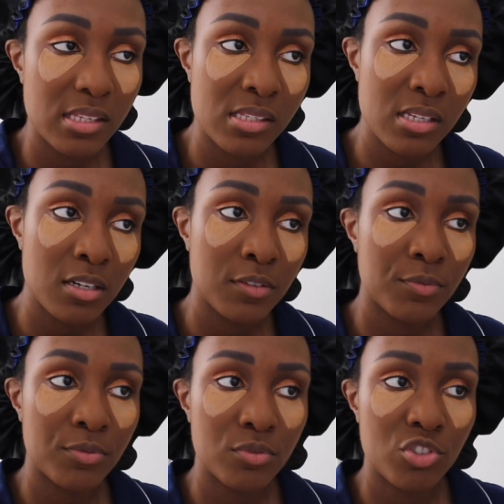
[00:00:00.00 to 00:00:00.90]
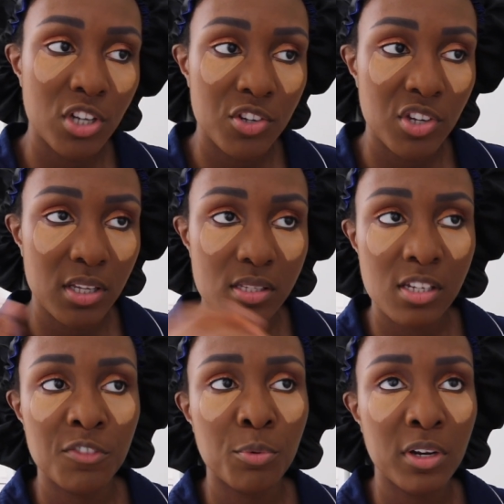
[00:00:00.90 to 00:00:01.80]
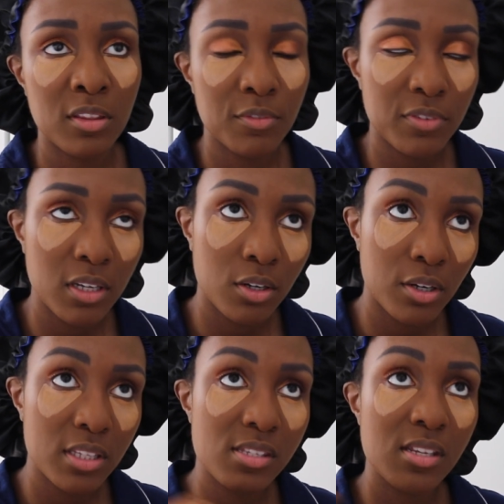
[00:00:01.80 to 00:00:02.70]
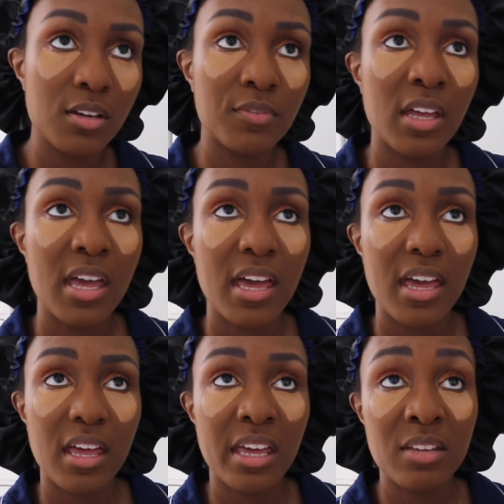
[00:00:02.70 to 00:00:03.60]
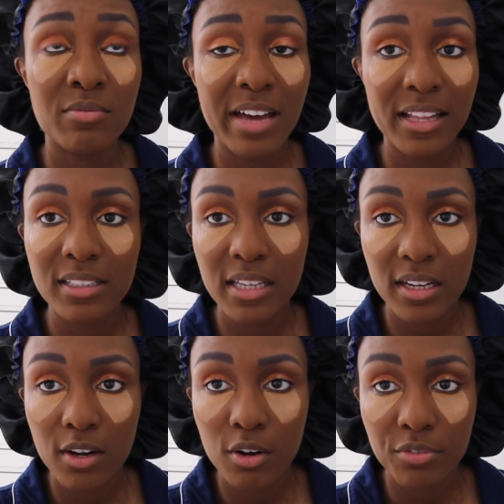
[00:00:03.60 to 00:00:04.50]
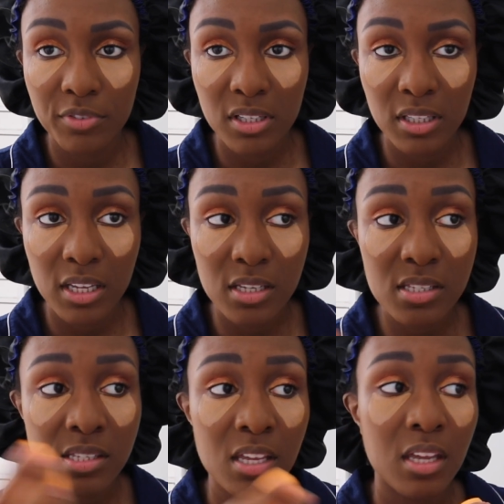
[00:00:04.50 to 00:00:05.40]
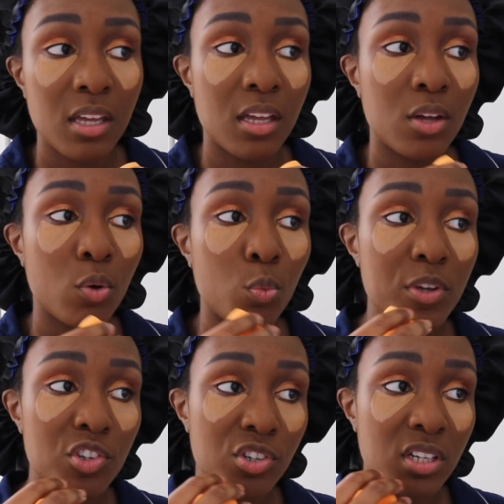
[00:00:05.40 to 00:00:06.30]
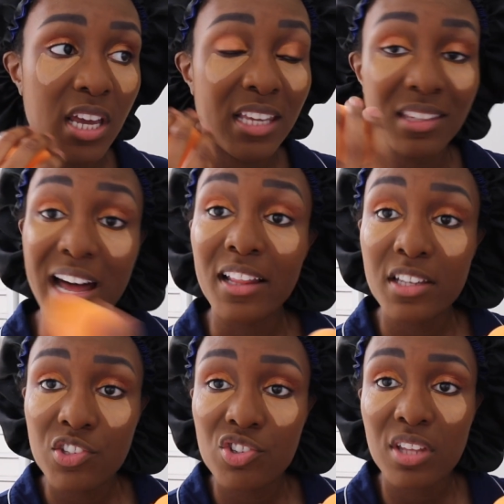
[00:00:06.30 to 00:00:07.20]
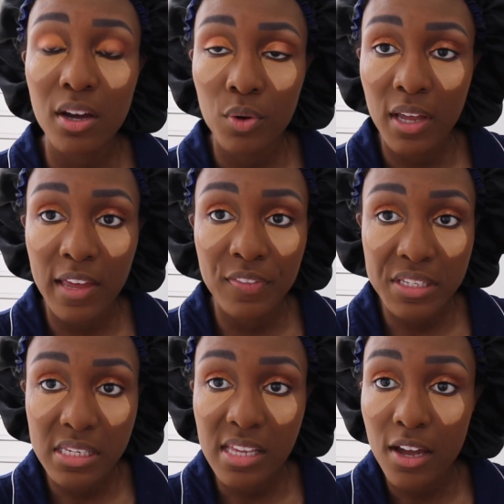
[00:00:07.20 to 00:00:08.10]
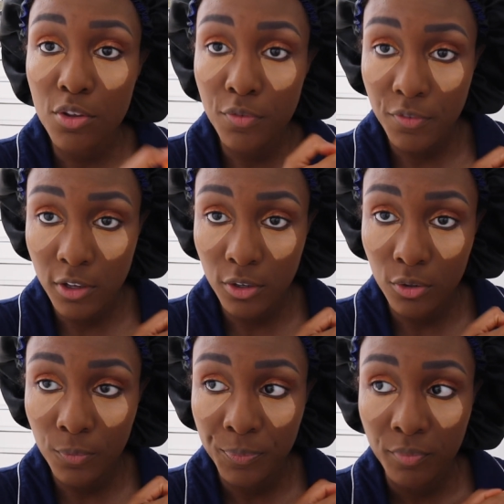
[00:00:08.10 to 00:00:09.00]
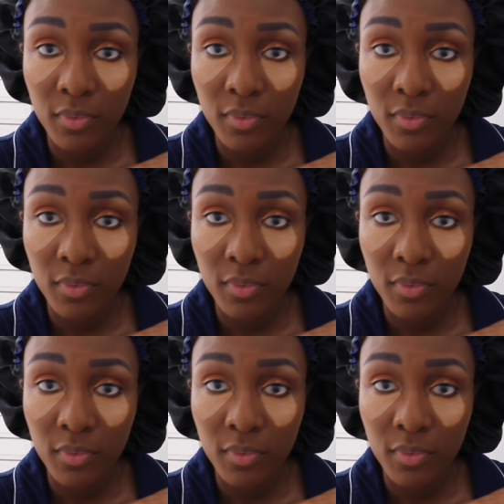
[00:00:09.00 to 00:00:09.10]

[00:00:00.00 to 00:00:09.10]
instead of judging, instead of pointing the finger, instead of invalidating her feelings, we should acknowledge that, okay, this is how you feel.